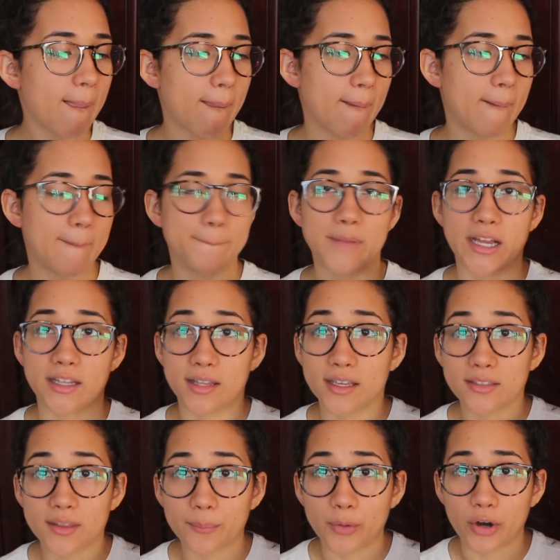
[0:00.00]
Um, I
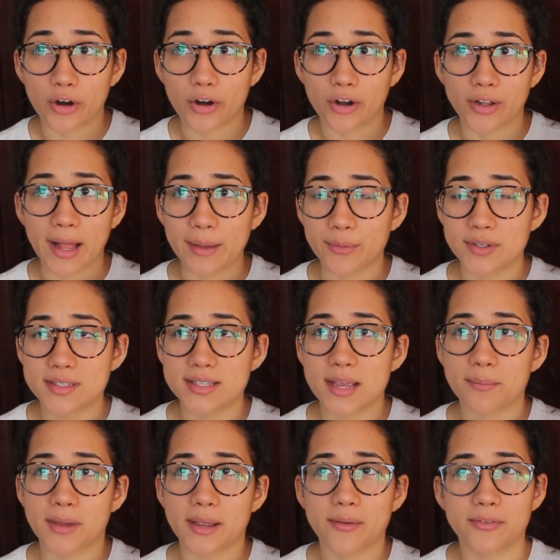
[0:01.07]
like them all. I would
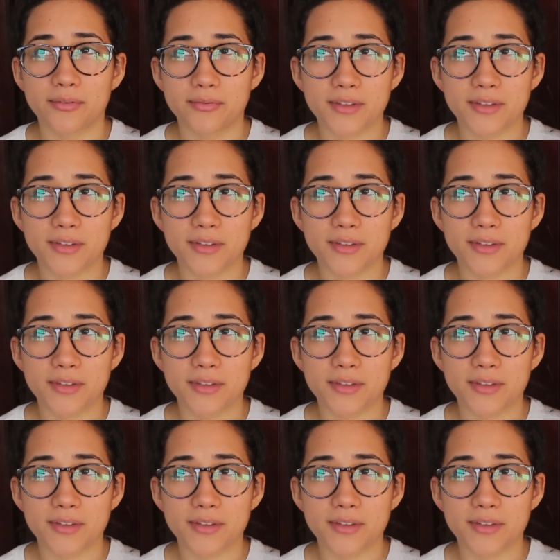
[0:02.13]
say my